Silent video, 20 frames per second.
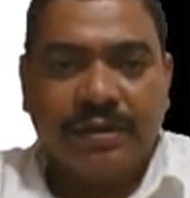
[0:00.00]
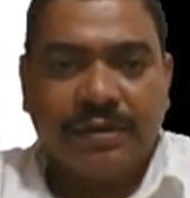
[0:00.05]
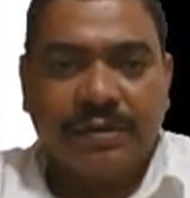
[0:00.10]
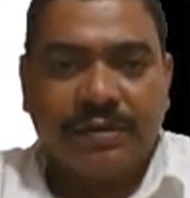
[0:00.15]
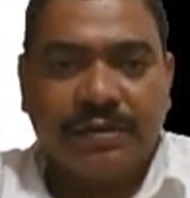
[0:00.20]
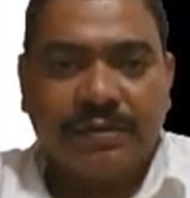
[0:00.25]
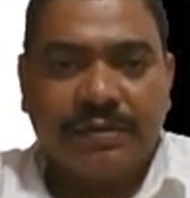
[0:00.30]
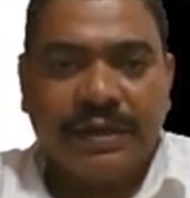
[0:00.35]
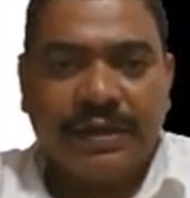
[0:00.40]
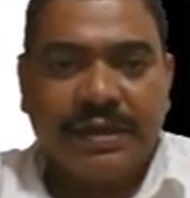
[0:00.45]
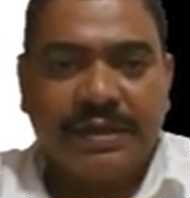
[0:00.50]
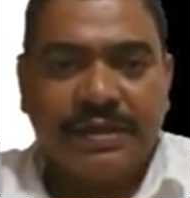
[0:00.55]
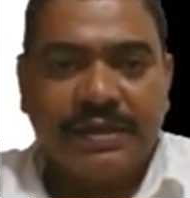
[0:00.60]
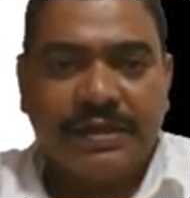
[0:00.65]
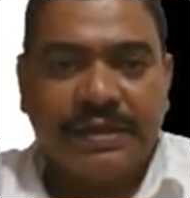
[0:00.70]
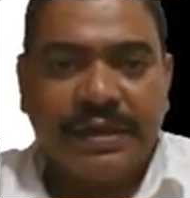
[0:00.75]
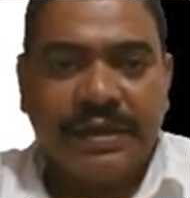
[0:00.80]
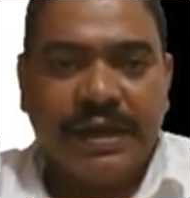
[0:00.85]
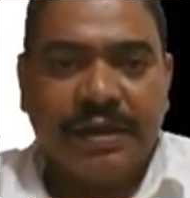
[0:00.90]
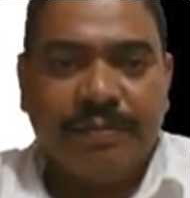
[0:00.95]
So what
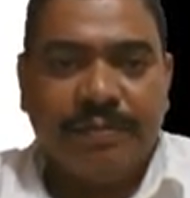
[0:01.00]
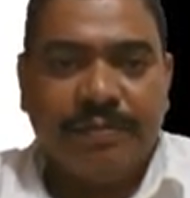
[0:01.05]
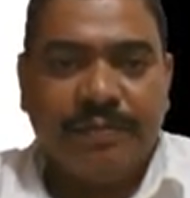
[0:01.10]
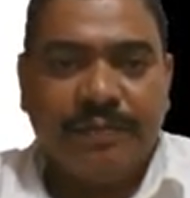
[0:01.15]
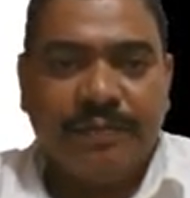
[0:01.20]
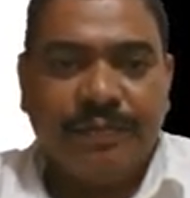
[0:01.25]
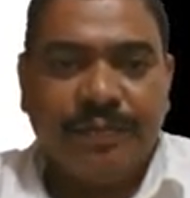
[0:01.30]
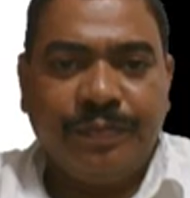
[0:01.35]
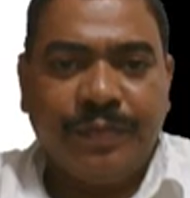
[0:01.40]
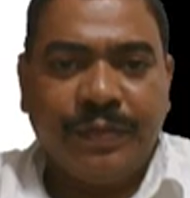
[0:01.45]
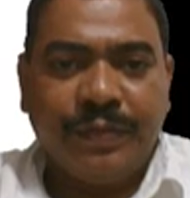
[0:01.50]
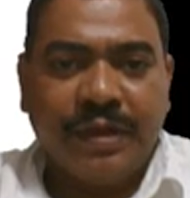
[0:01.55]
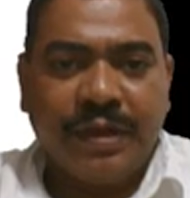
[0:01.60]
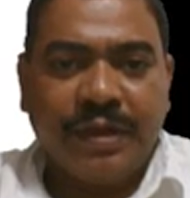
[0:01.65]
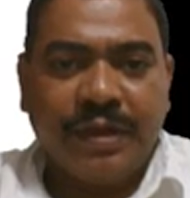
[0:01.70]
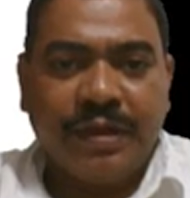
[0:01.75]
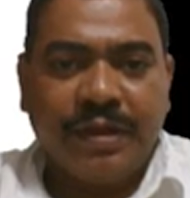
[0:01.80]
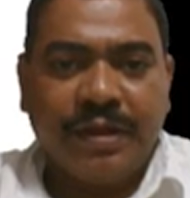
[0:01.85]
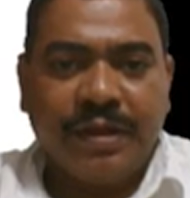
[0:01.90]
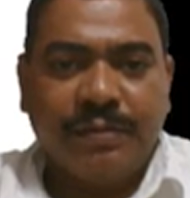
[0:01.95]
is M?
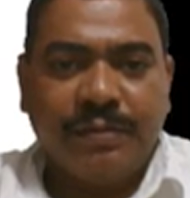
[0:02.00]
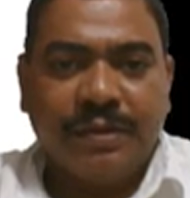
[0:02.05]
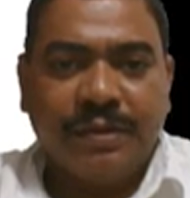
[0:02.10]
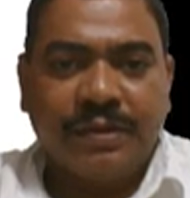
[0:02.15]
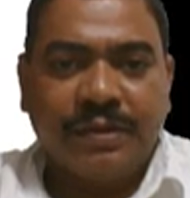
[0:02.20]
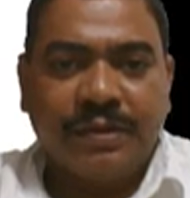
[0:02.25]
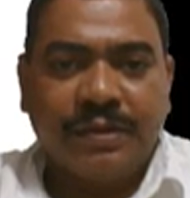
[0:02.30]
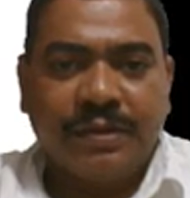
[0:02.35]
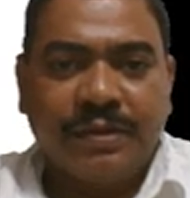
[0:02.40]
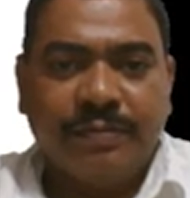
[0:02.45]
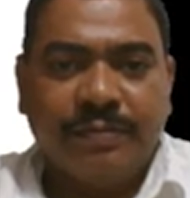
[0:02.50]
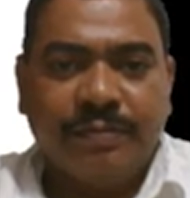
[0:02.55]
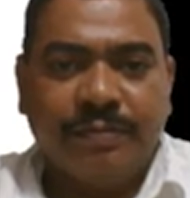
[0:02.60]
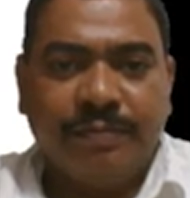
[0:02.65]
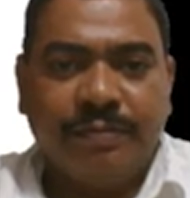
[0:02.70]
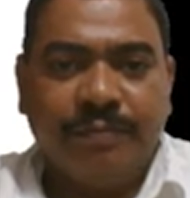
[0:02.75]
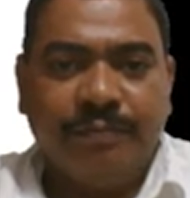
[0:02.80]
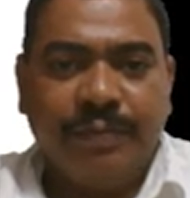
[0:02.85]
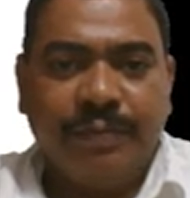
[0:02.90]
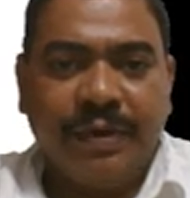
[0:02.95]
M is the
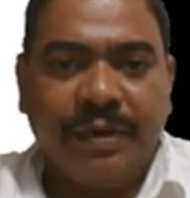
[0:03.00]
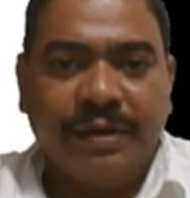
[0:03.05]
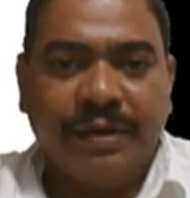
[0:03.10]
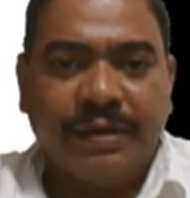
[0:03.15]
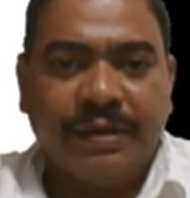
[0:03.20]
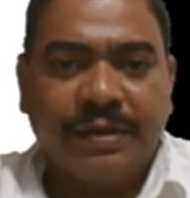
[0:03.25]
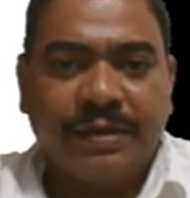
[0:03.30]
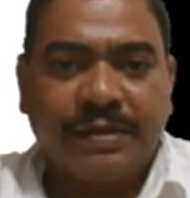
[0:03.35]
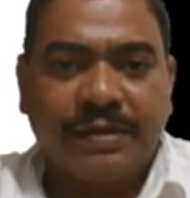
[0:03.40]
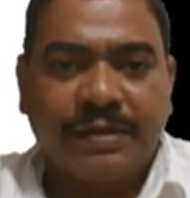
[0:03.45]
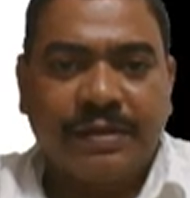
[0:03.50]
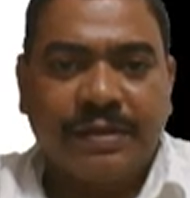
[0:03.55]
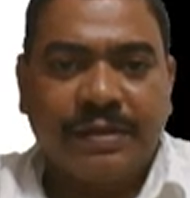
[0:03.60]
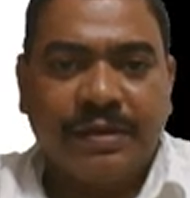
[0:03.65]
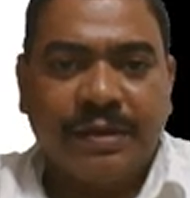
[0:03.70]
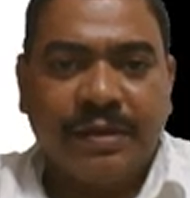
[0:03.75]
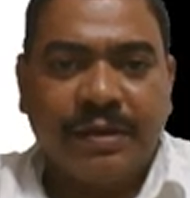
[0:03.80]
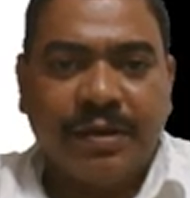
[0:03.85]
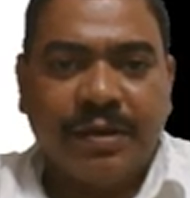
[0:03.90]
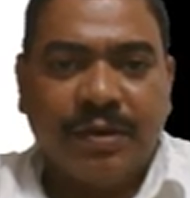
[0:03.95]
base
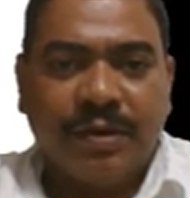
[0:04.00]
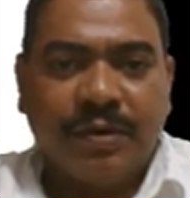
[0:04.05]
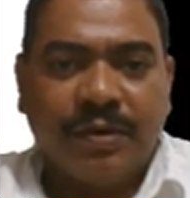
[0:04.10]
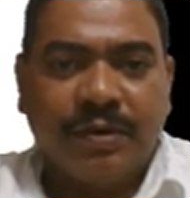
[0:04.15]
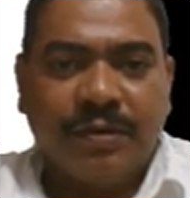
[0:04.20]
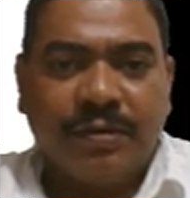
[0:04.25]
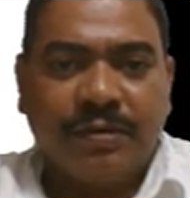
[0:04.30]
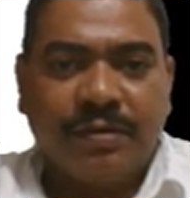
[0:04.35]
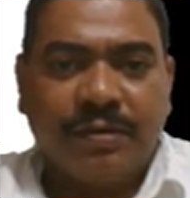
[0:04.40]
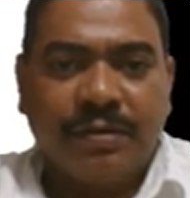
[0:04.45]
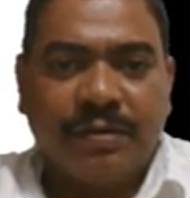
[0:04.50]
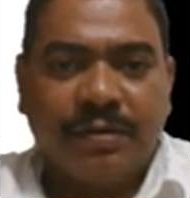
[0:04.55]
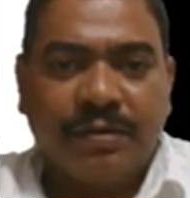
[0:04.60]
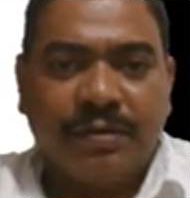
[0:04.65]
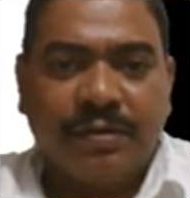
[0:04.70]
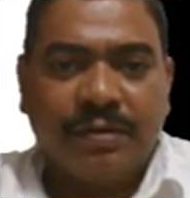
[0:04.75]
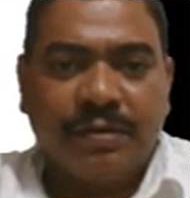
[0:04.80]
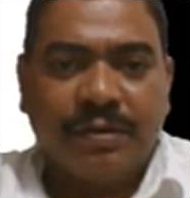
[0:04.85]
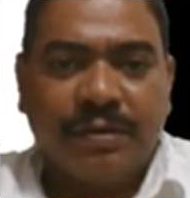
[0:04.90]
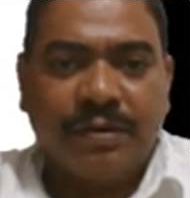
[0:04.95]
or
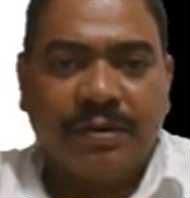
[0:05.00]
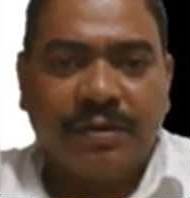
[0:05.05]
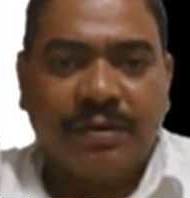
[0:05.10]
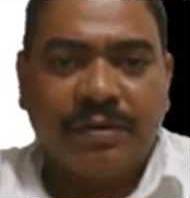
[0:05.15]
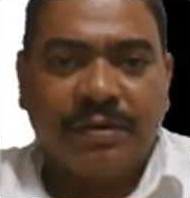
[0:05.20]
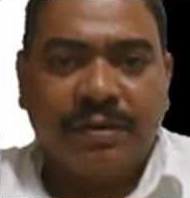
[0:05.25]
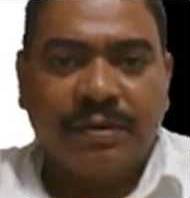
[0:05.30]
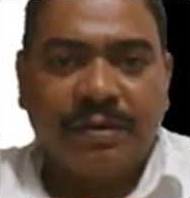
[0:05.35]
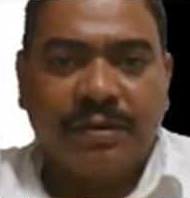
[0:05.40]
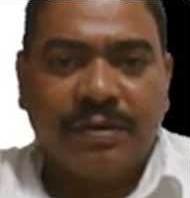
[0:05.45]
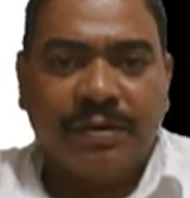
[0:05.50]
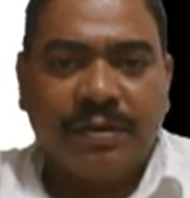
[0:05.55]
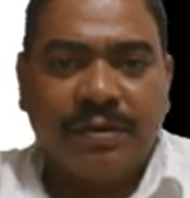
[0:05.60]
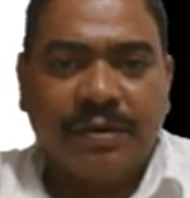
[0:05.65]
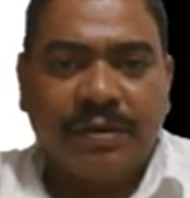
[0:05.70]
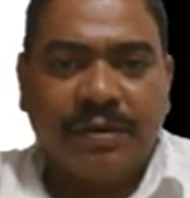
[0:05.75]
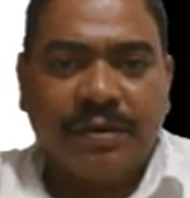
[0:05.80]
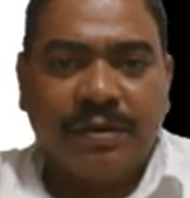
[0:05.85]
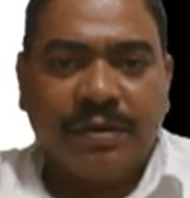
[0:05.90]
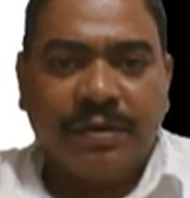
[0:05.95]
the
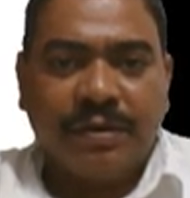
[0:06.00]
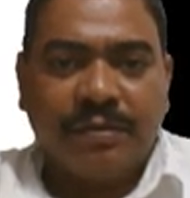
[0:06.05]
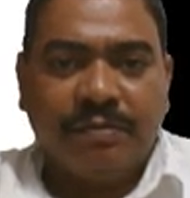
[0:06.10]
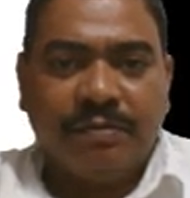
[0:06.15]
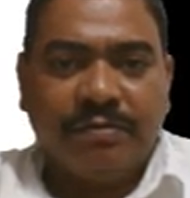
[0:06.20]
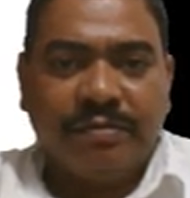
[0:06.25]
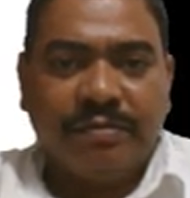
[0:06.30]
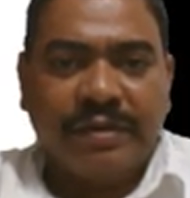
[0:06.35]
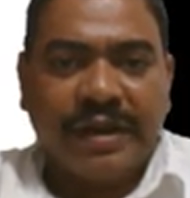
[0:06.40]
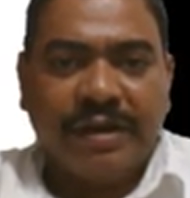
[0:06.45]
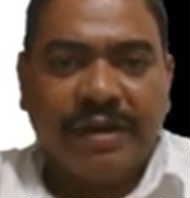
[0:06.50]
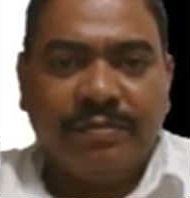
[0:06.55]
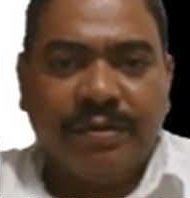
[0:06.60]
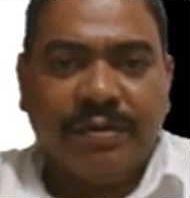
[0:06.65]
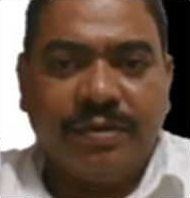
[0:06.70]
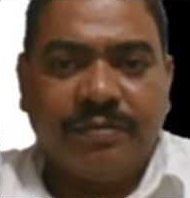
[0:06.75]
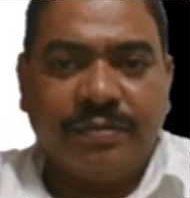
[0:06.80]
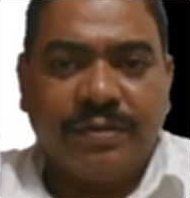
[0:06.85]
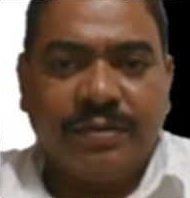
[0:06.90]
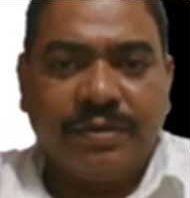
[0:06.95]
prime
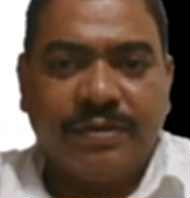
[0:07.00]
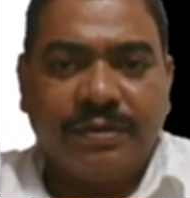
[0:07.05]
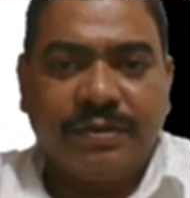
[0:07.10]
number,